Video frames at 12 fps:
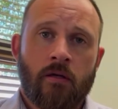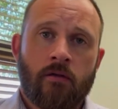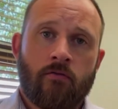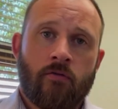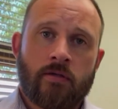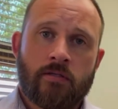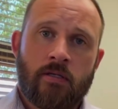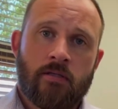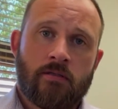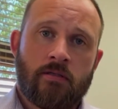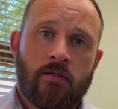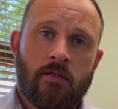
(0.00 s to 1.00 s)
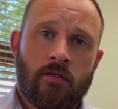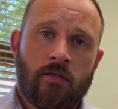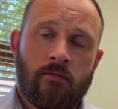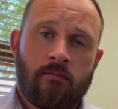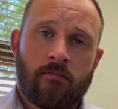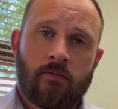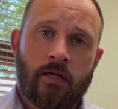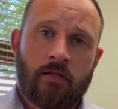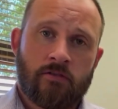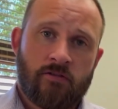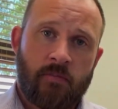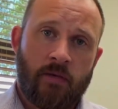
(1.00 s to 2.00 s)
the residency can
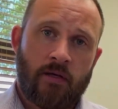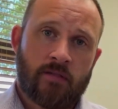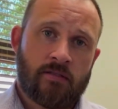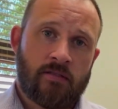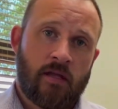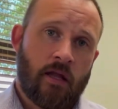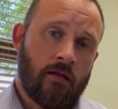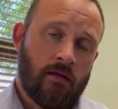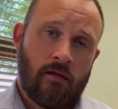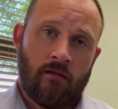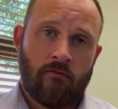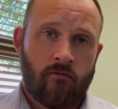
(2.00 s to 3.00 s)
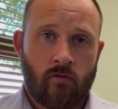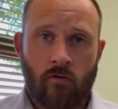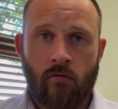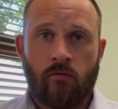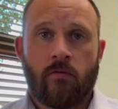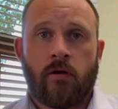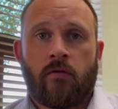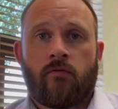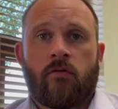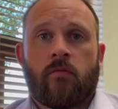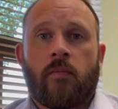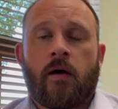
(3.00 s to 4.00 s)
just be extended for
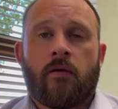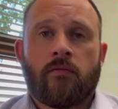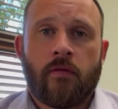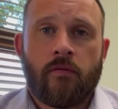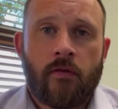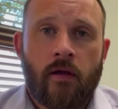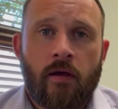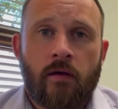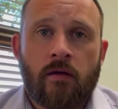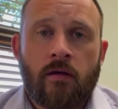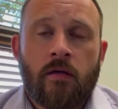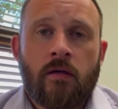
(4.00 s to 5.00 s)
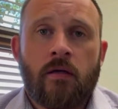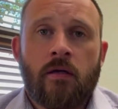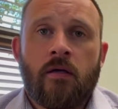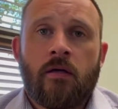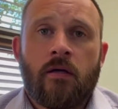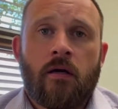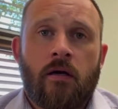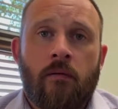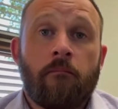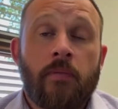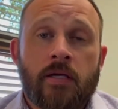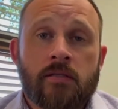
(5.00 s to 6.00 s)
whatever amount that they uh,
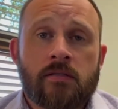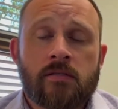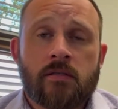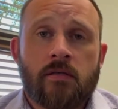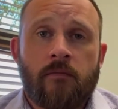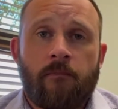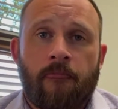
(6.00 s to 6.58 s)
missed.